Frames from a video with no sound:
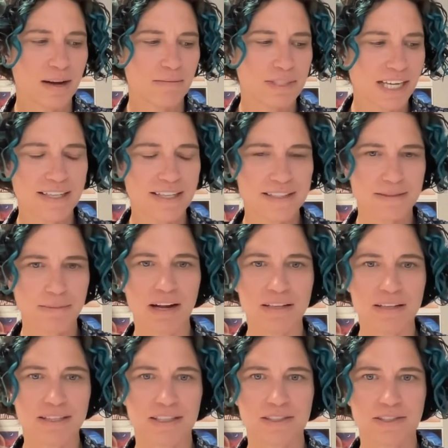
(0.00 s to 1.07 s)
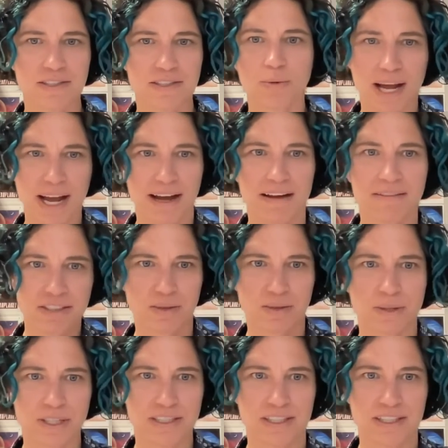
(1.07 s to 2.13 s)
science and politics don't have
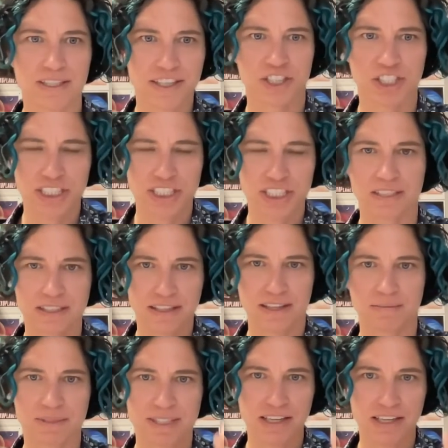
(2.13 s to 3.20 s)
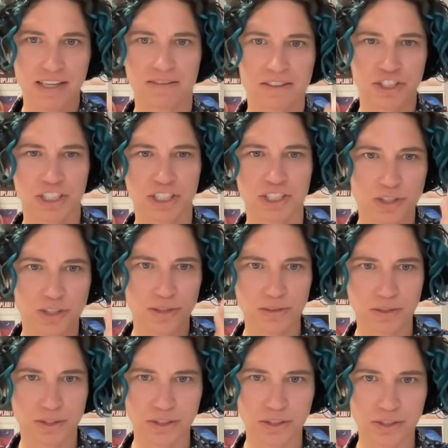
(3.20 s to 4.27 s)
stories, that they're just themselves, they're just
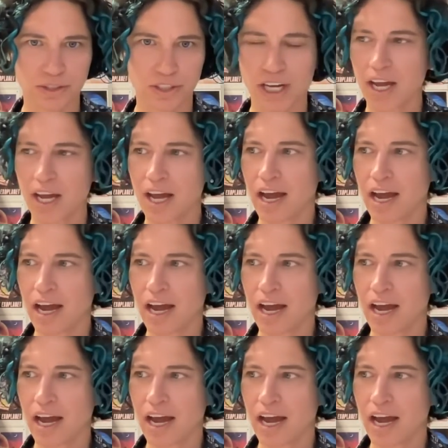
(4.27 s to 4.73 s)
neutral,